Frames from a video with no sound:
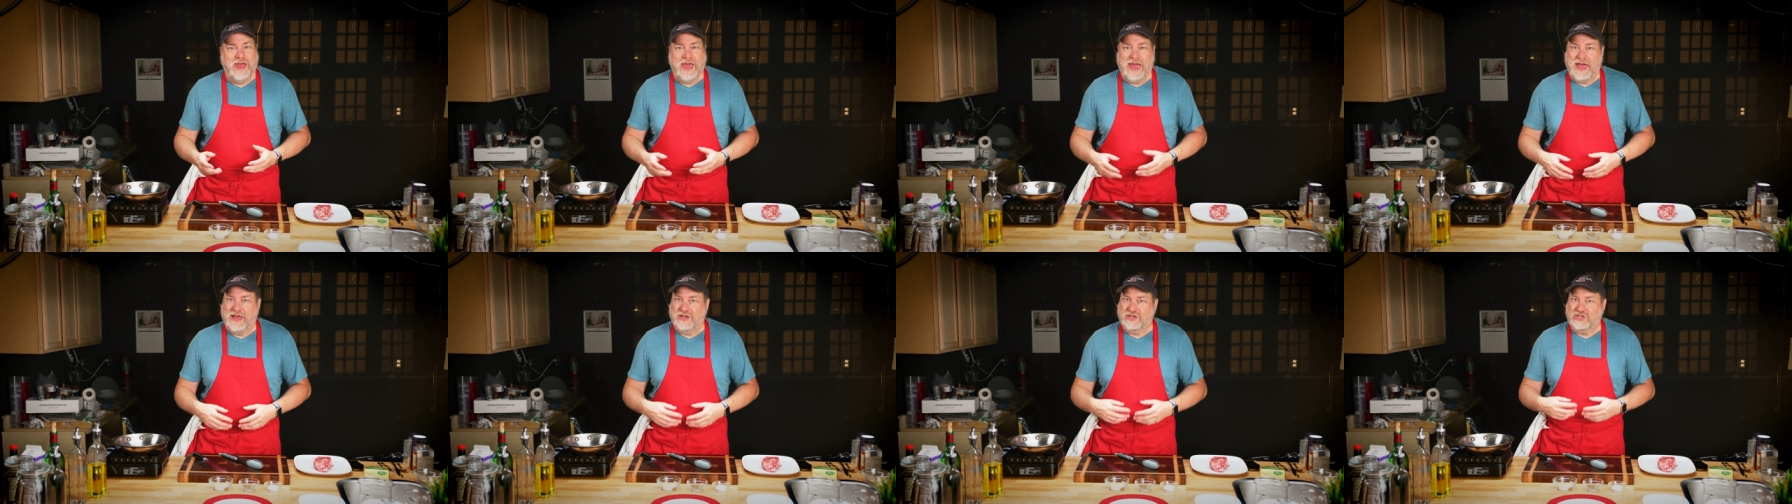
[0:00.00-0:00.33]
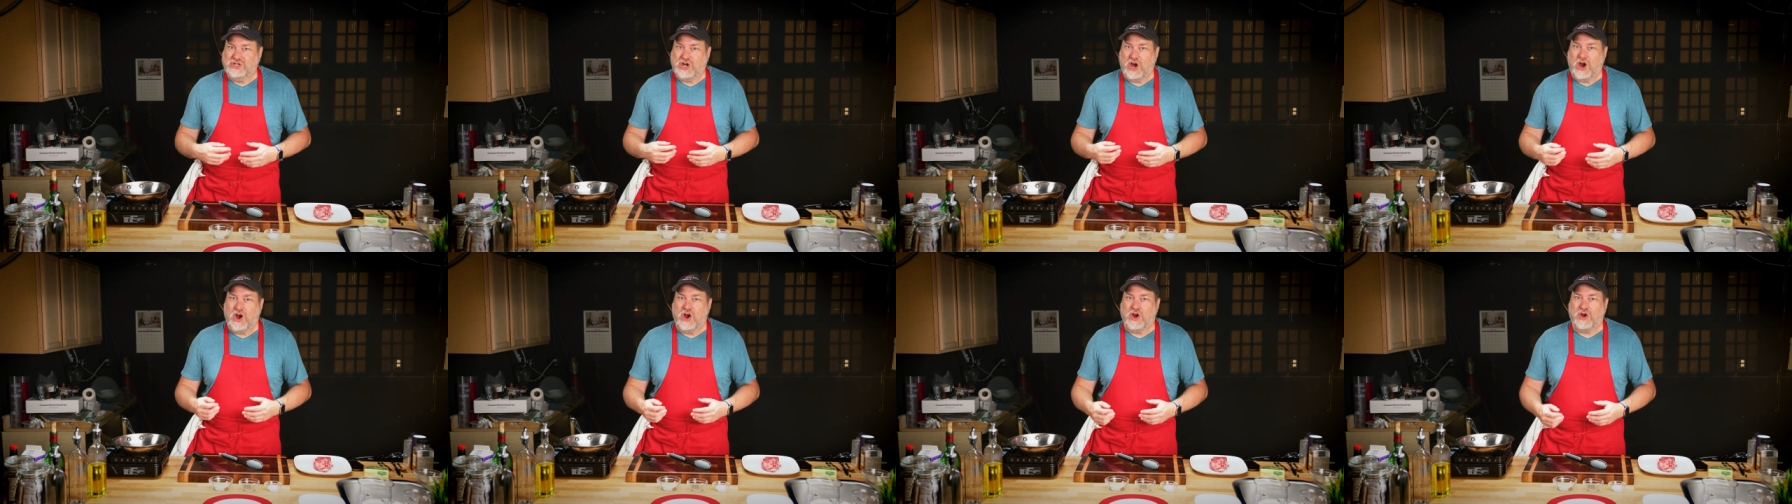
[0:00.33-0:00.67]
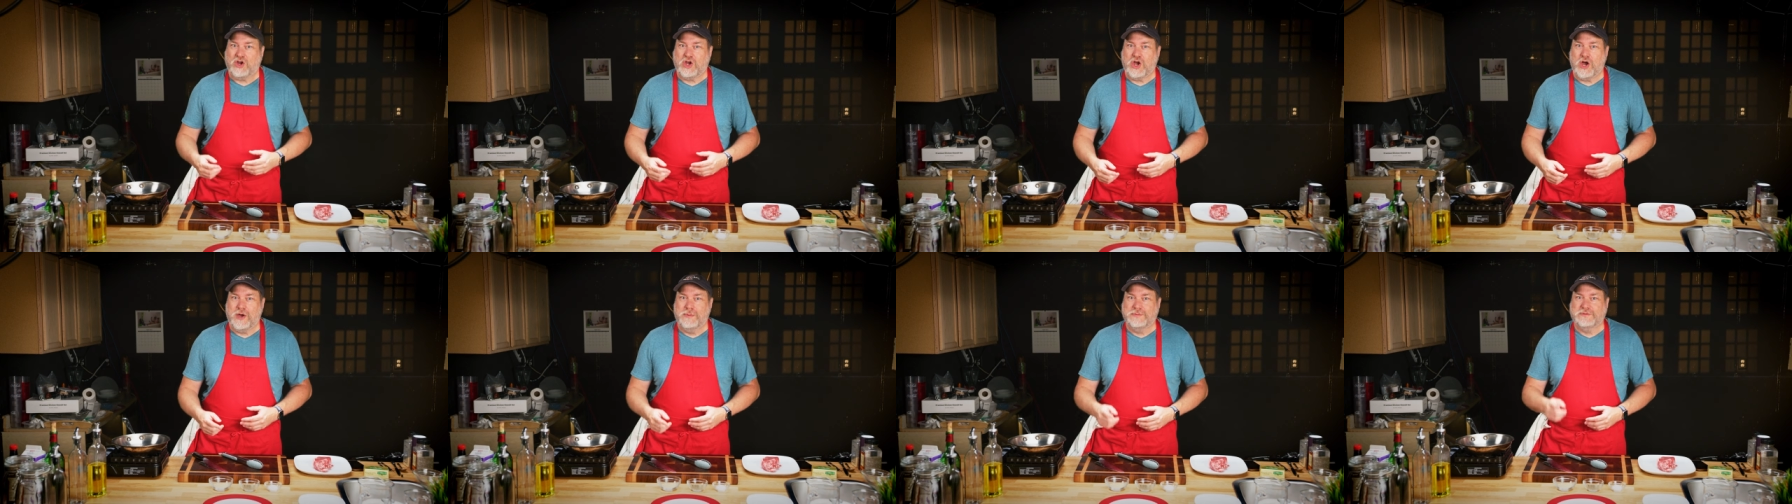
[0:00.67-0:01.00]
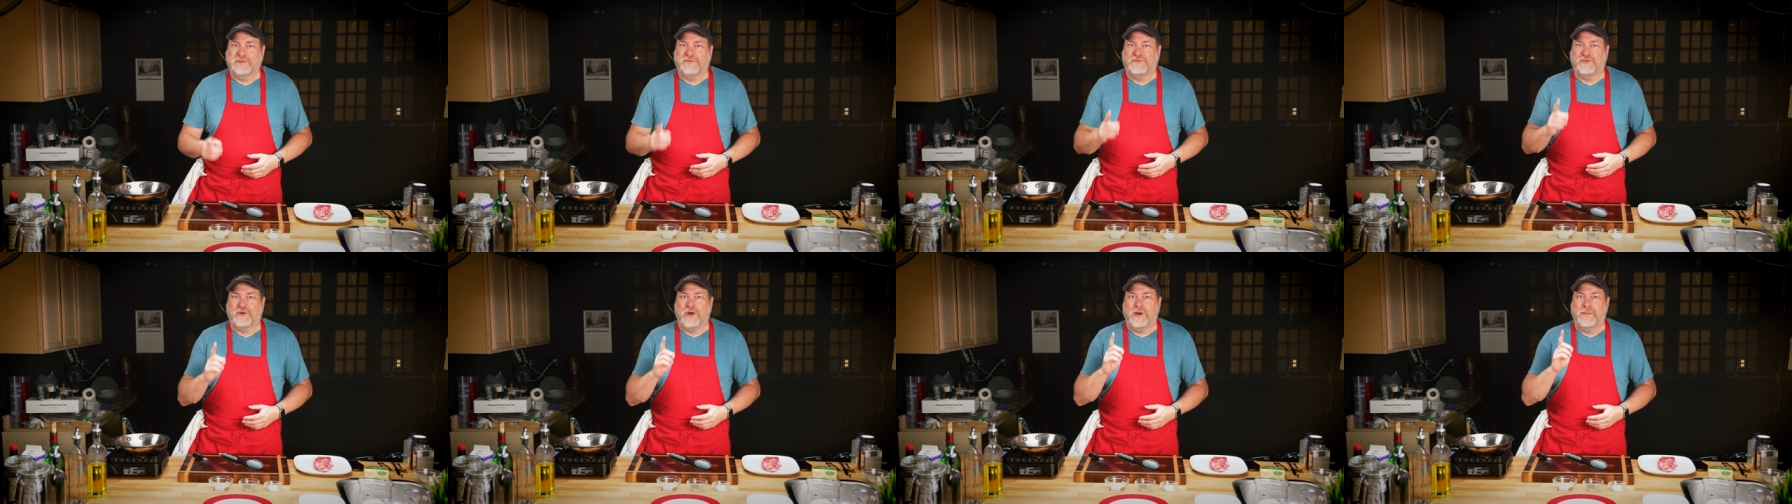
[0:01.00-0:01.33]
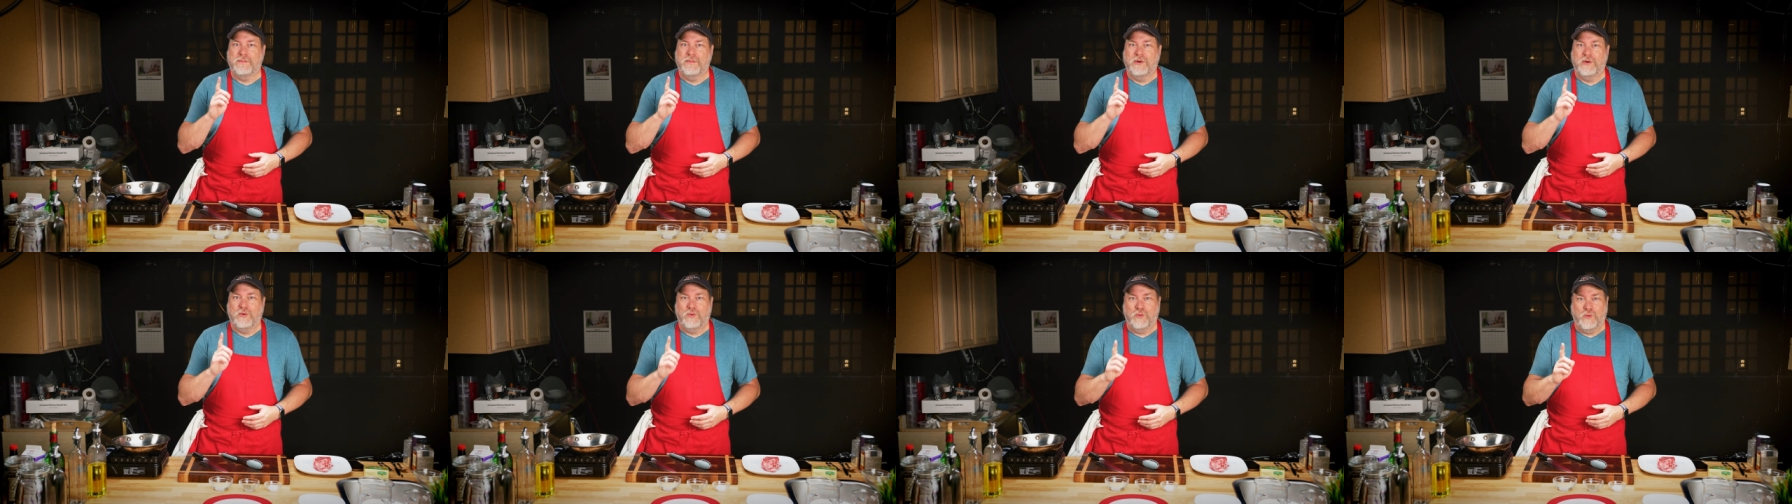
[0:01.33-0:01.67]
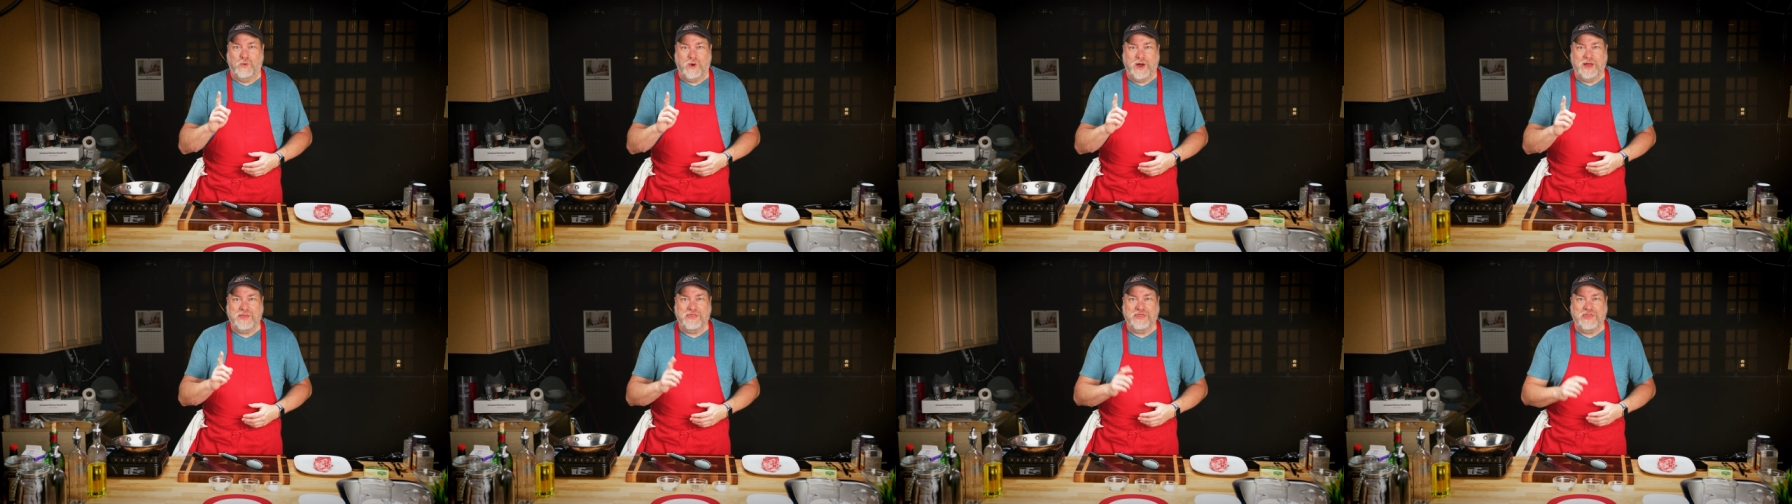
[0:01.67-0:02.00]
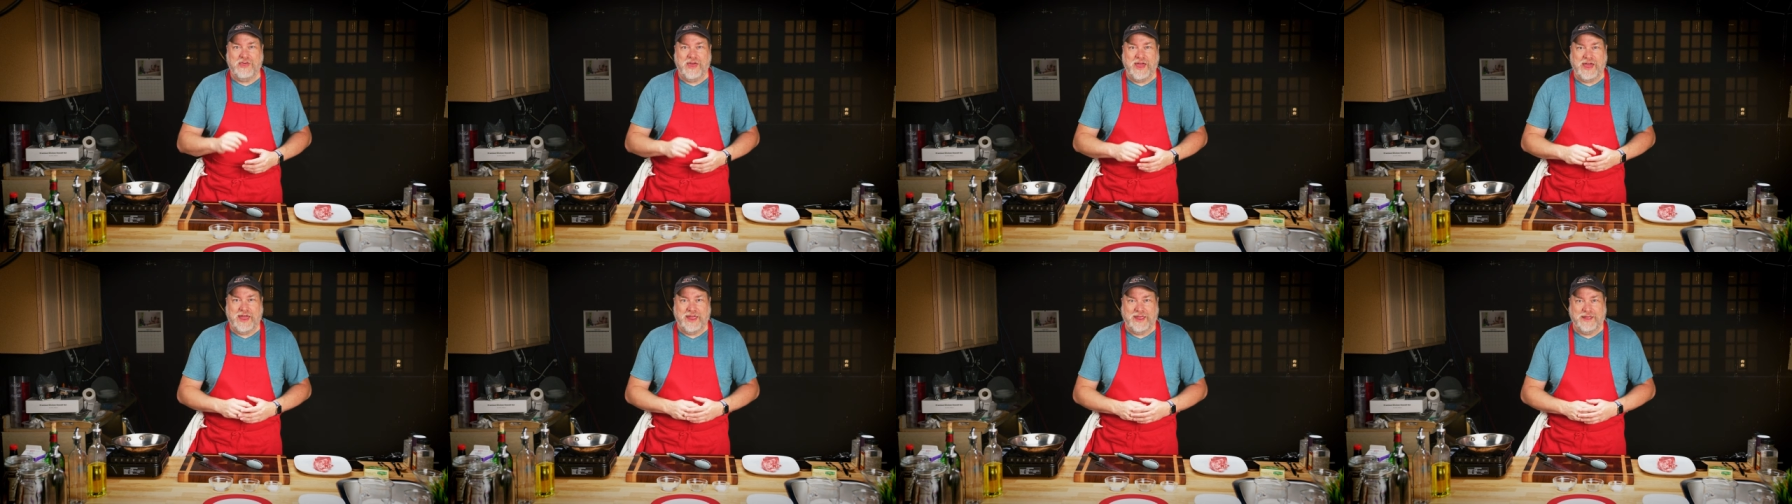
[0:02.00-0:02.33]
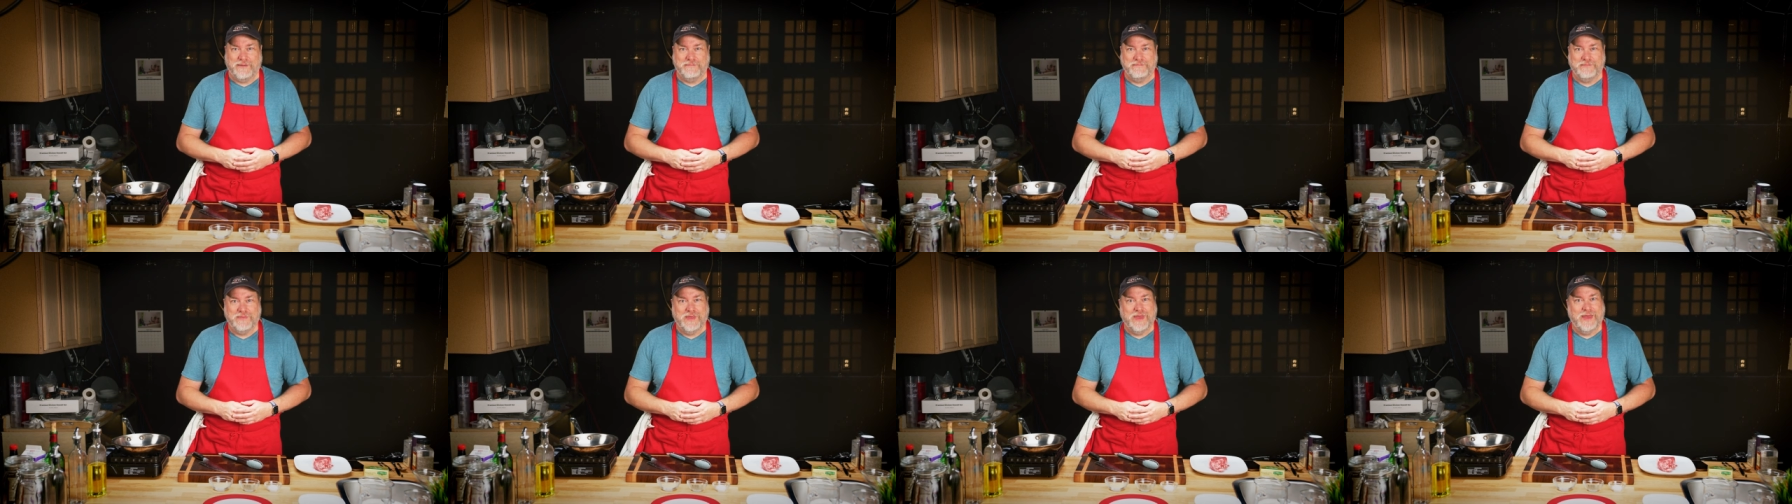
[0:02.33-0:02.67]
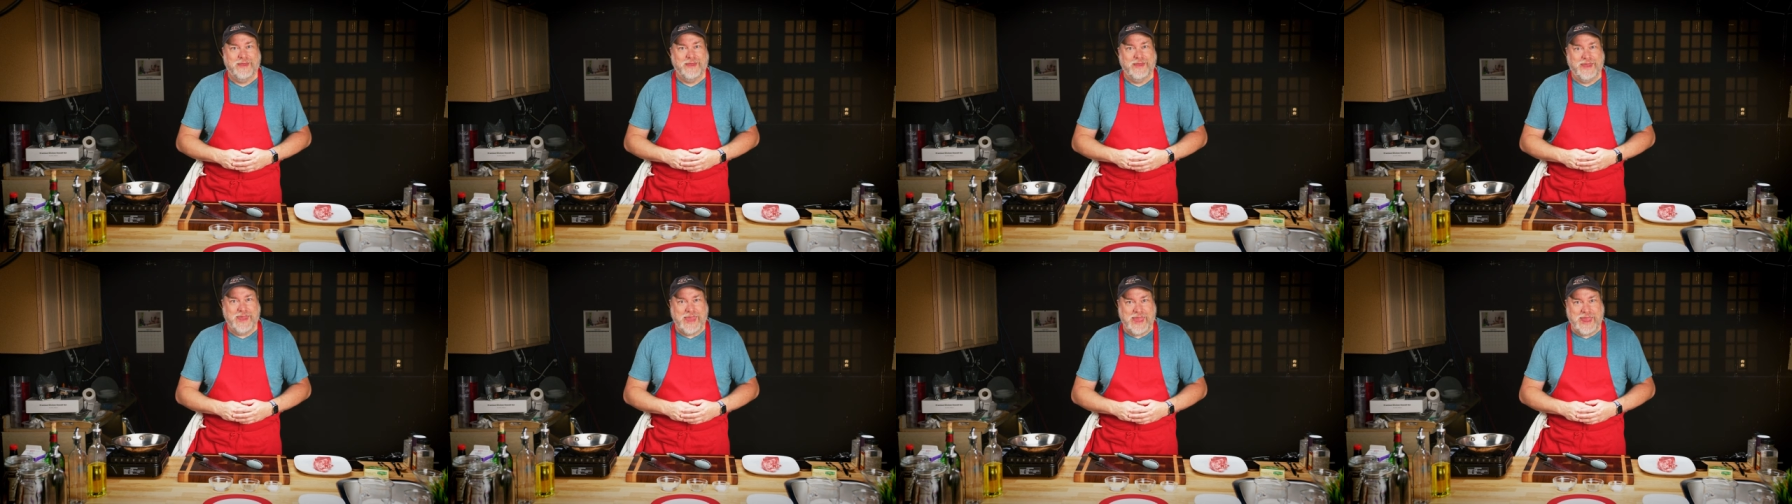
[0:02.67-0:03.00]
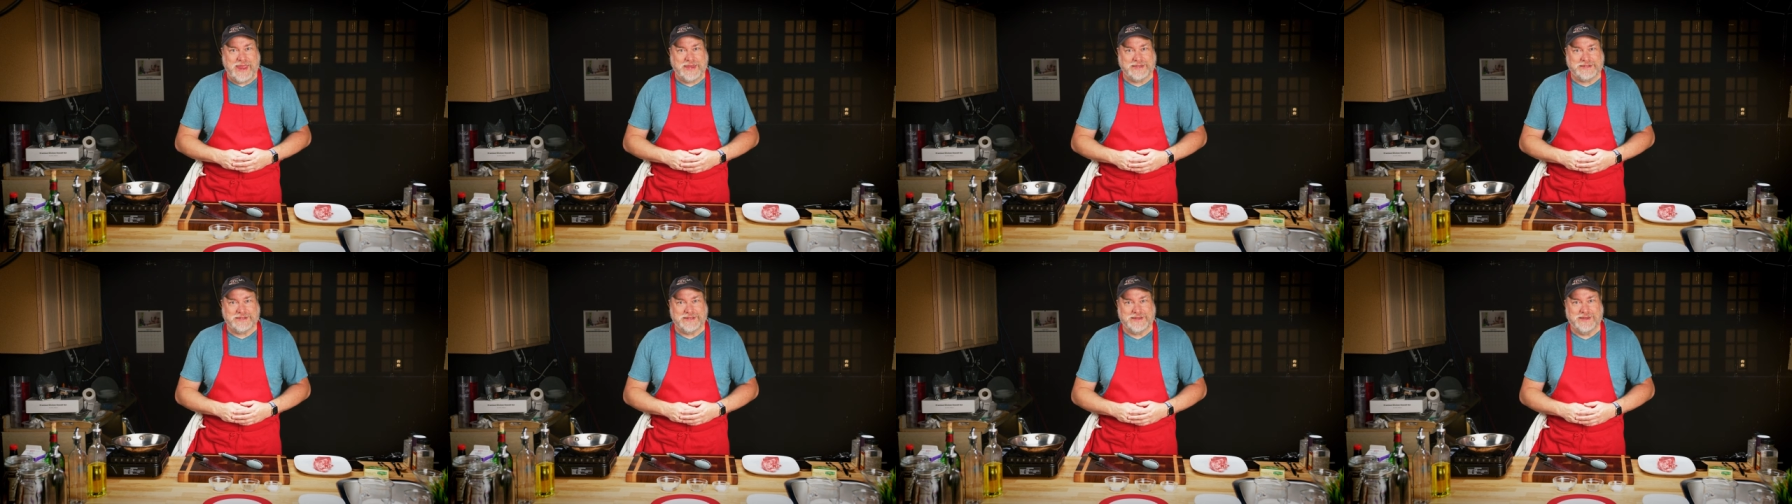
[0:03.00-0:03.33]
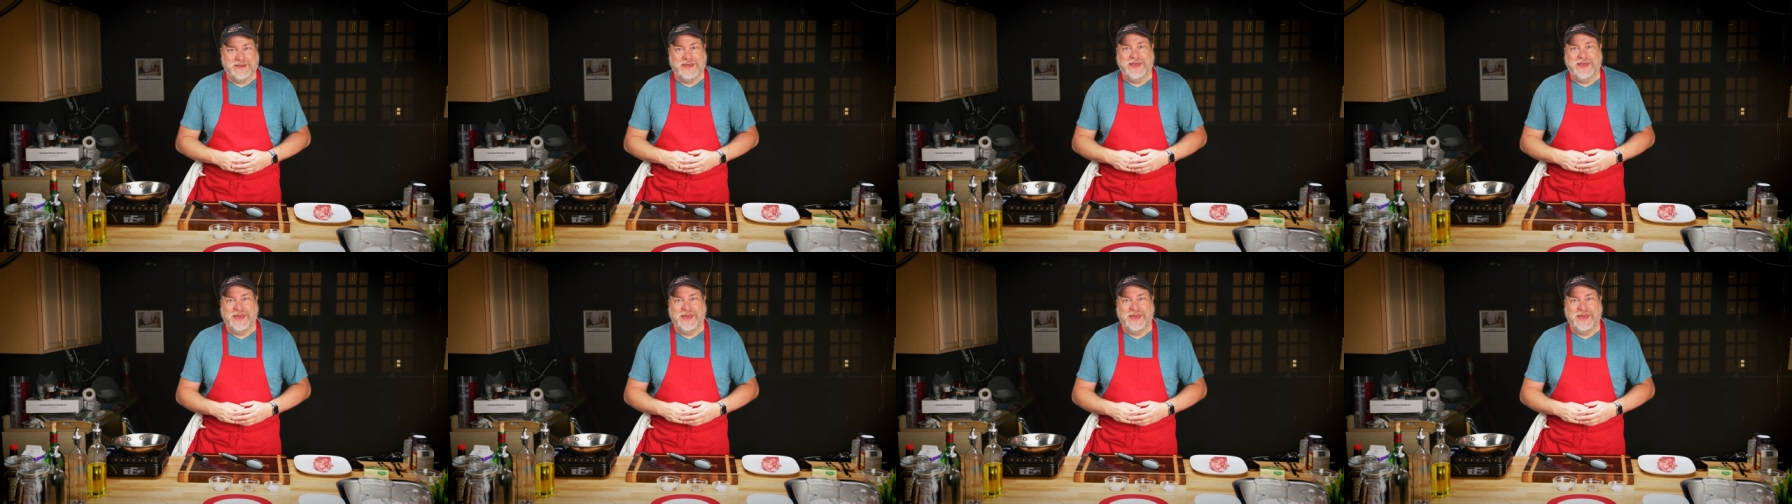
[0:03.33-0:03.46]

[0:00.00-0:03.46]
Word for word: And char comes from one thing, heat.